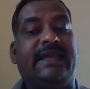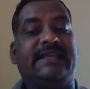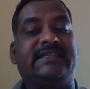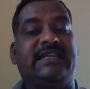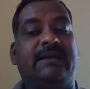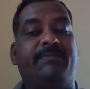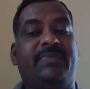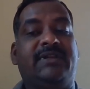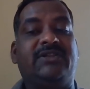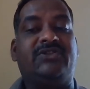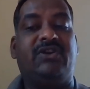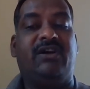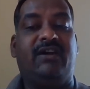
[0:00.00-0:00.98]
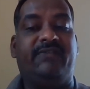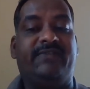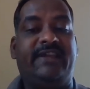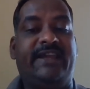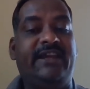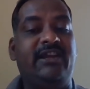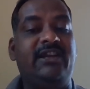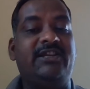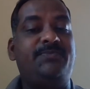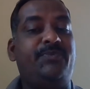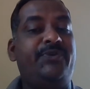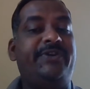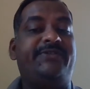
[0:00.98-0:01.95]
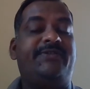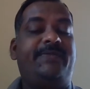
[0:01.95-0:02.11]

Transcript: examples of the English poetry.